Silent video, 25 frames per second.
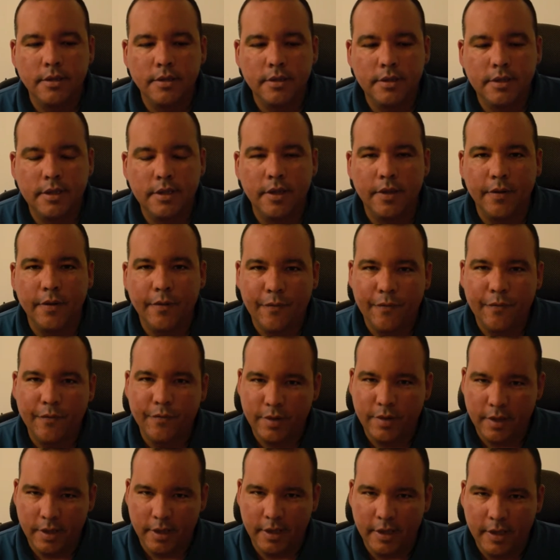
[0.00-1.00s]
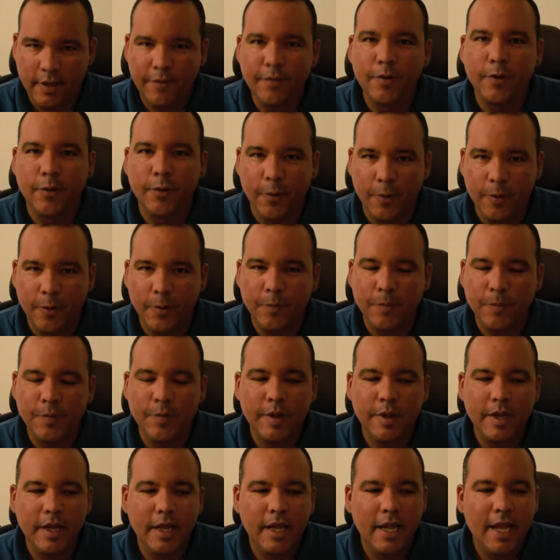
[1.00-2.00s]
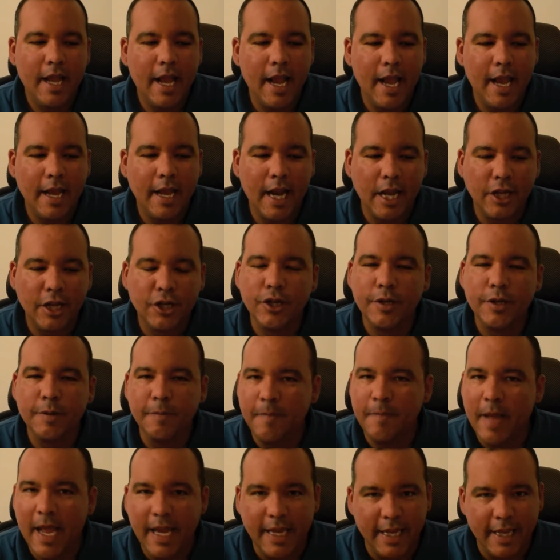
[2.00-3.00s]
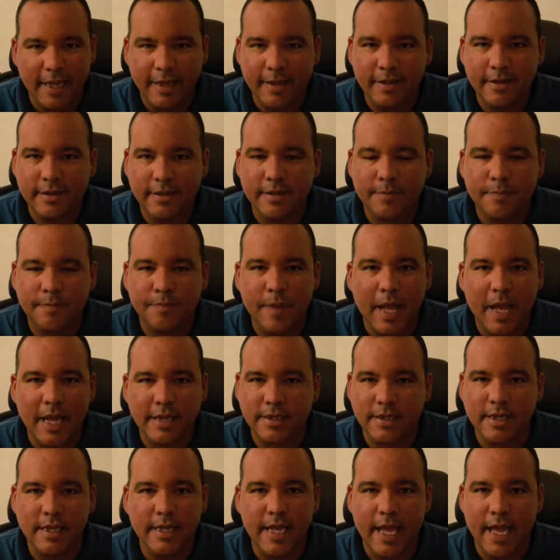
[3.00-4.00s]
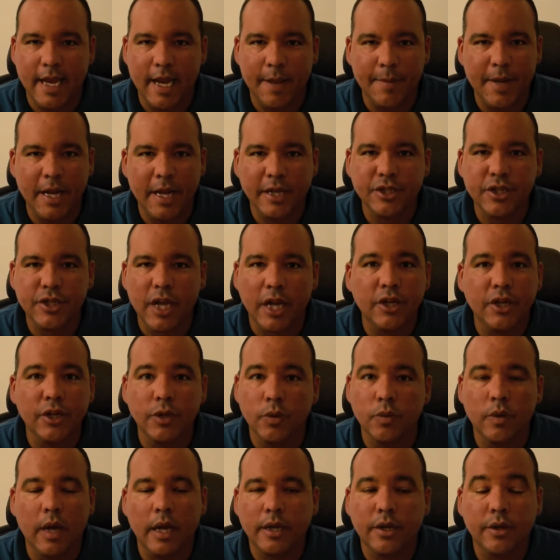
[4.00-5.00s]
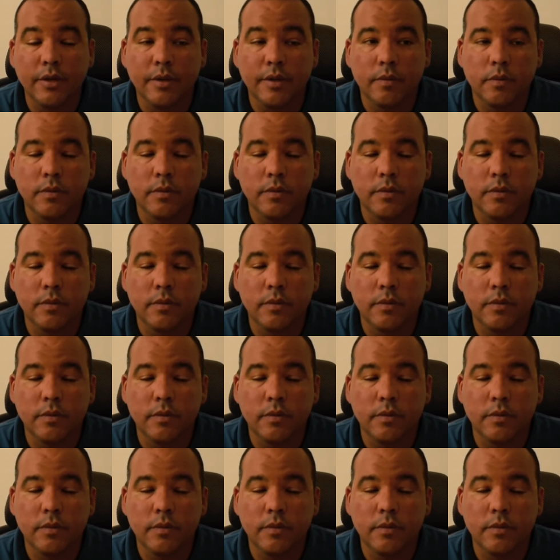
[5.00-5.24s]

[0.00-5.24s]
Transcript: to the living room, and I couldn't make it past the den. I mean, I couldn't